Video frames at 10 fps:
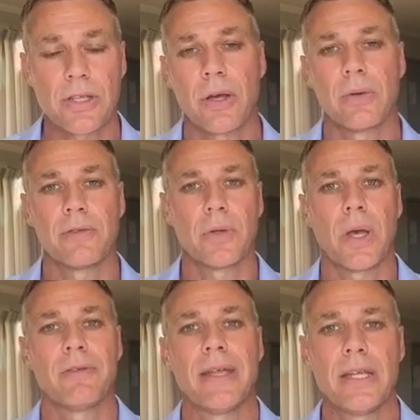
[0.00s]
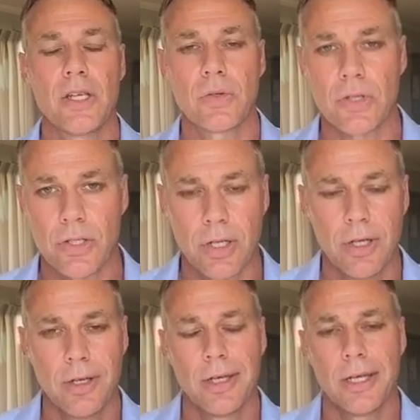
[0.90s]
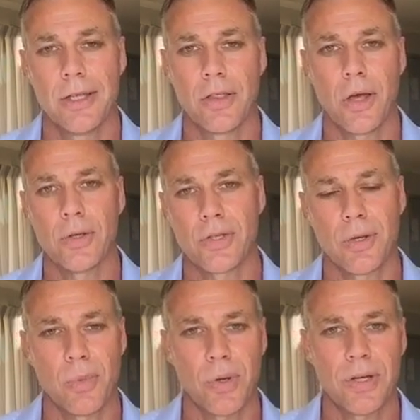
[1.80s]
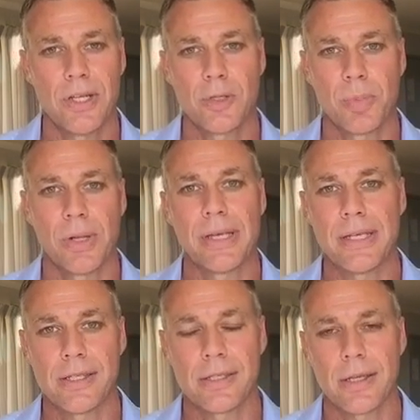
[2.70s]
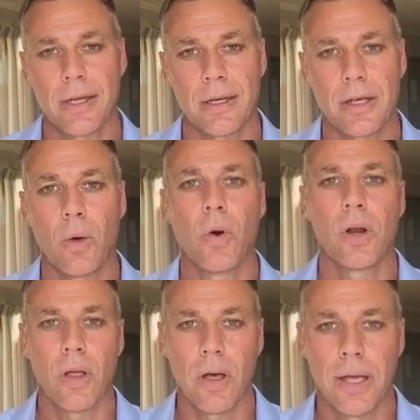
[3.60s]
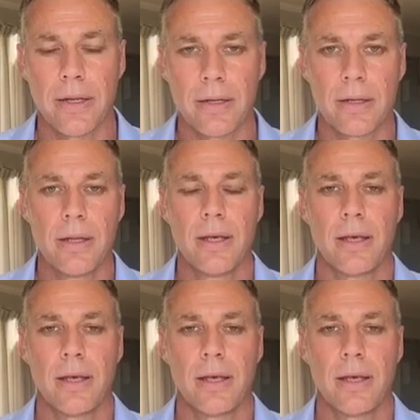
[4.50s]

So if you have any interest in those commodities, please go online and